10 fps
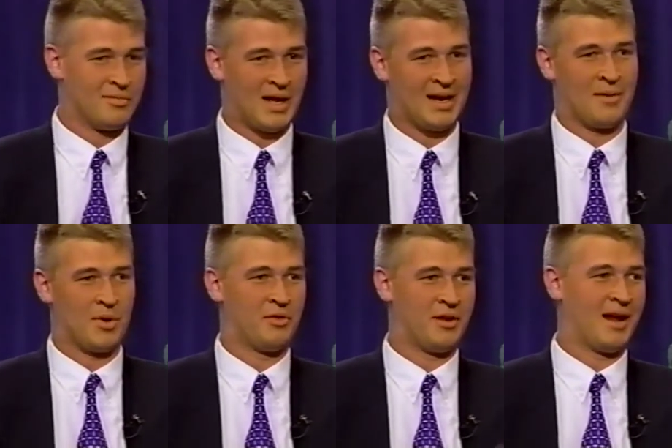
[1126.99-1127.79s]
taking a
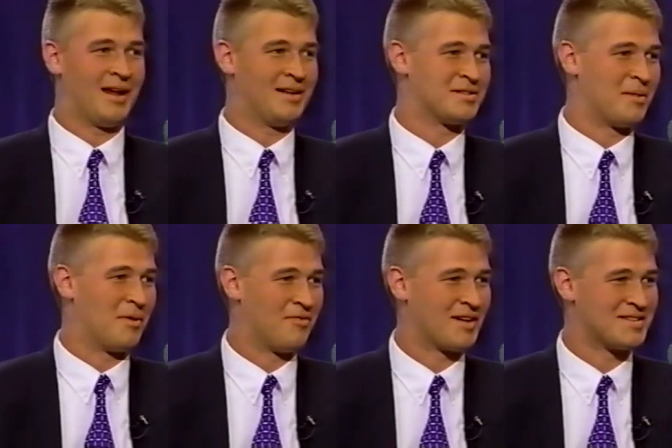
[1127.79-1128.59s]
pill today and it's going to
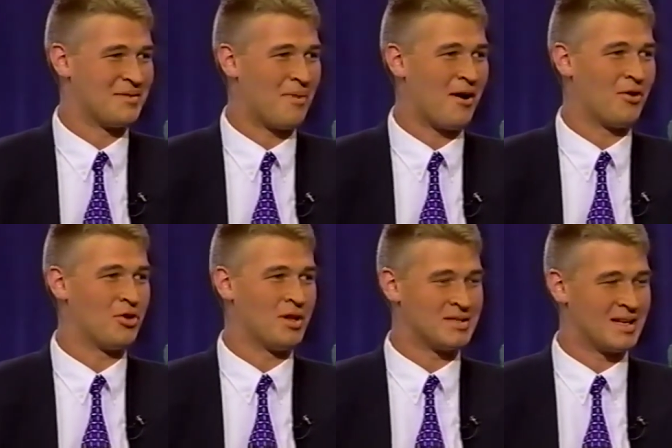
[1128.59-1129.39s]
be fixed tomorrow.
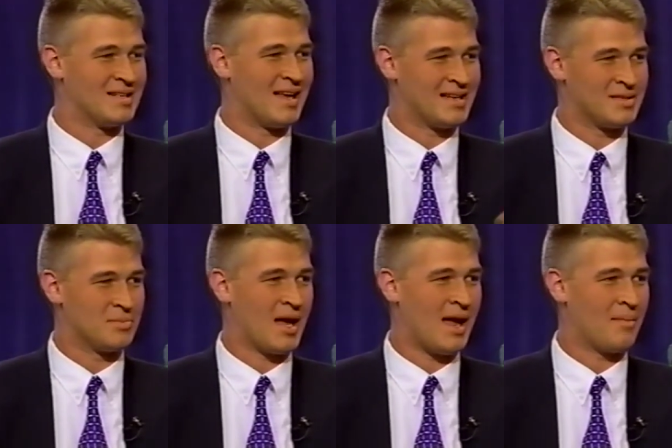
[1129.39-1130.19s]
It's going to take
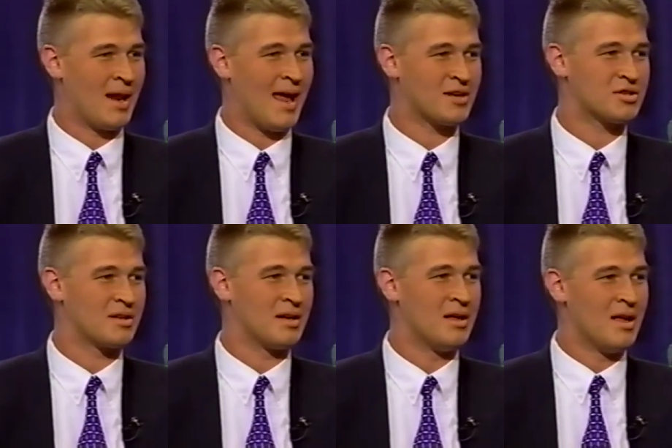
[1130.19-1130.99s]
some time. And
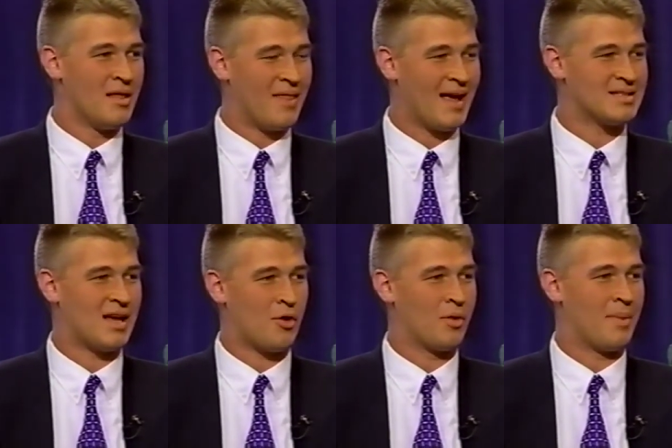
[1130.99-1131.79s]
actually, that's
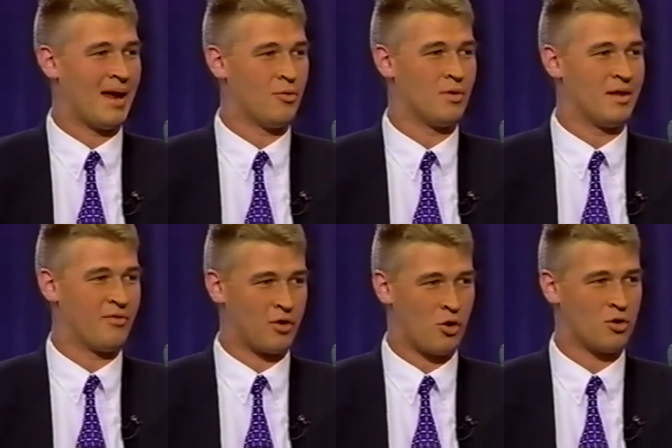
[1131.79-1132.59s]
how the pain
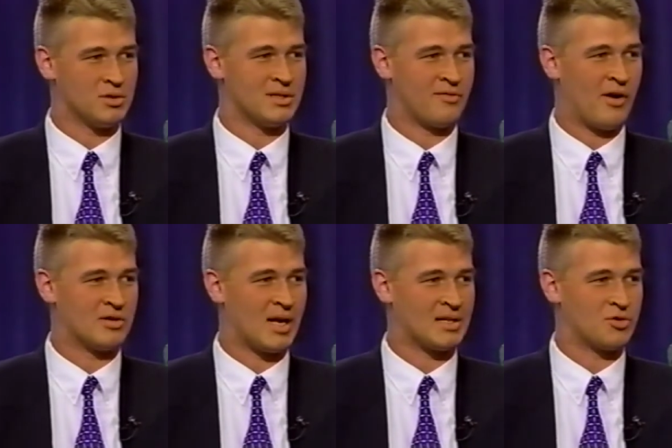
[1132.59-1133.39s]
relief occurs as far
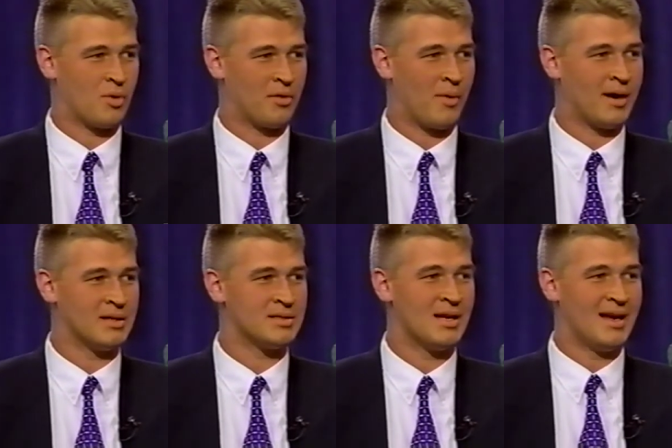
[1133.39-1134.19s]
as
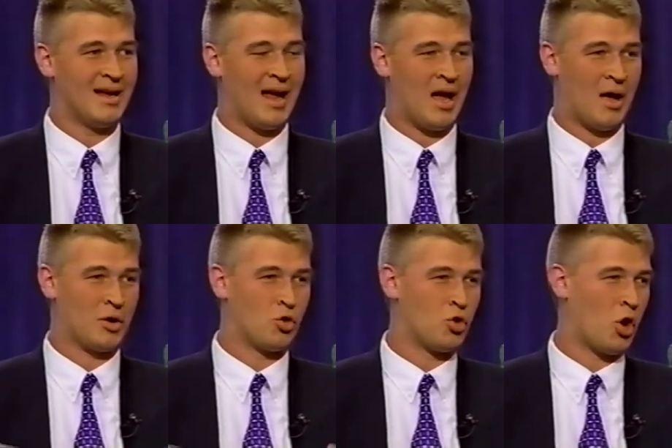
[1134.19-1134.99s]
osteoarthritis.
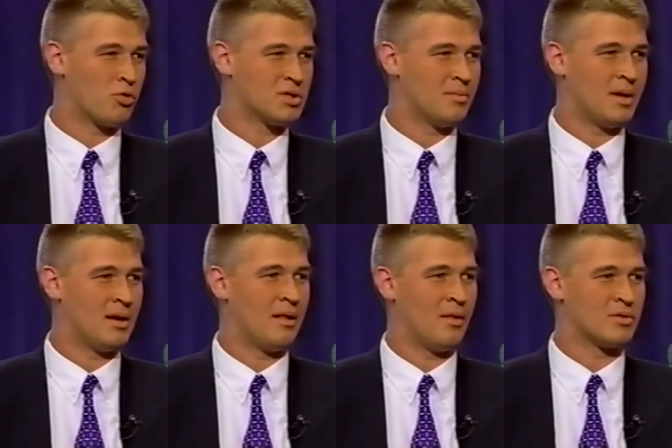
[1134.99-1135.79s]

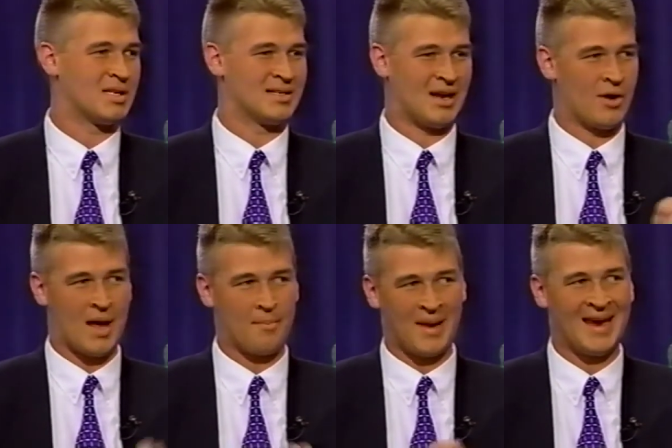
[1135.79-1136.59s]
Glucosamine and those things are
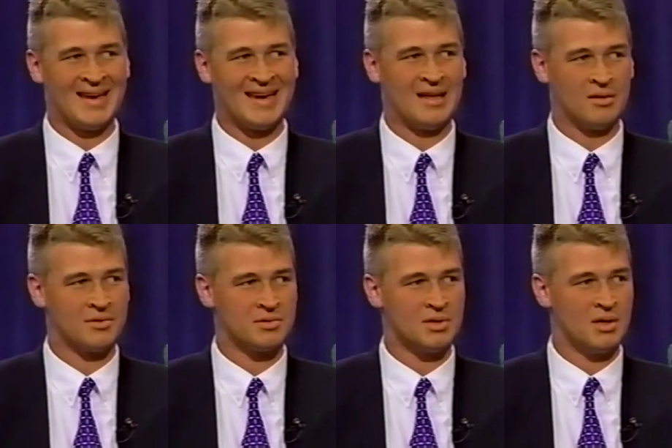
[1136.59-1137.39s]
not
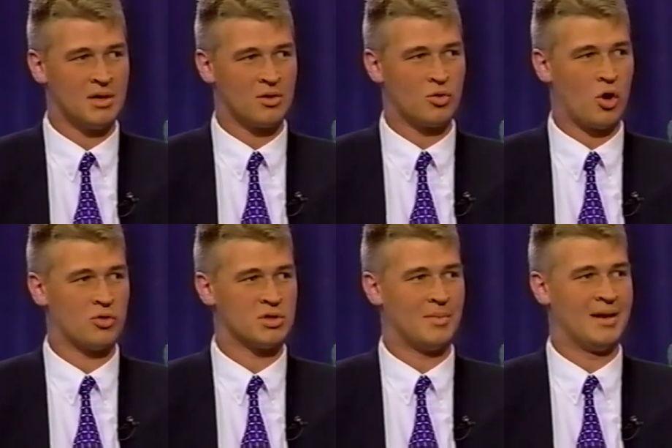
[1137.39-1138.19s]
painkillers.
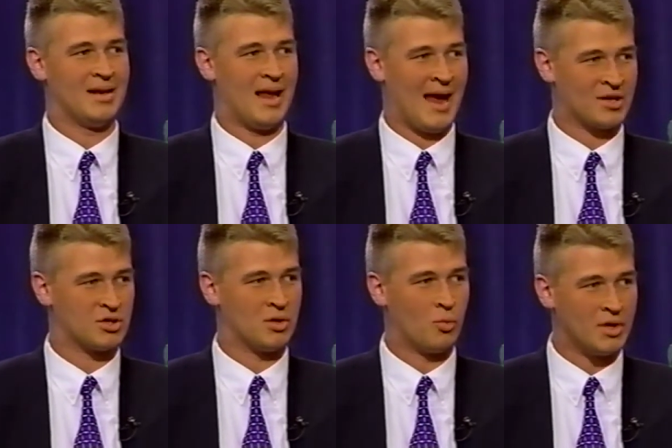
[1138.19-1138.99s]
Glucosamine
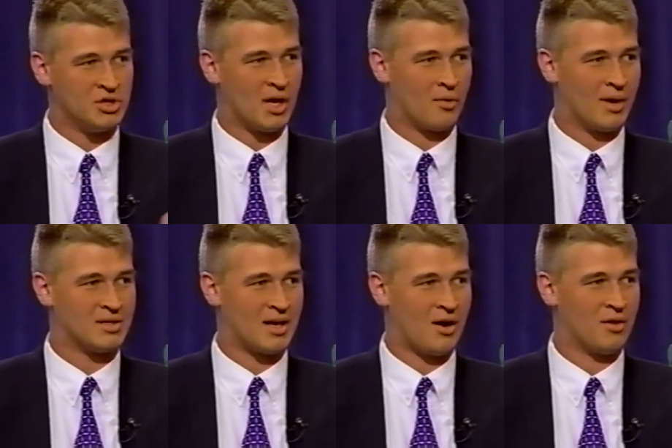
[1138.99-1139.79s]
actually
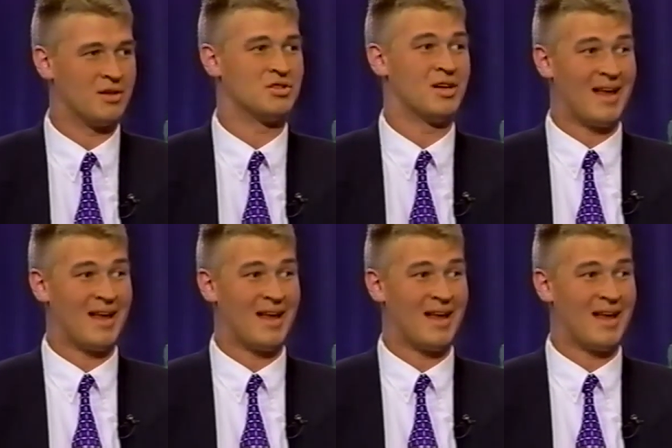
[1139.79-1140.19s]
regenerates cartilage,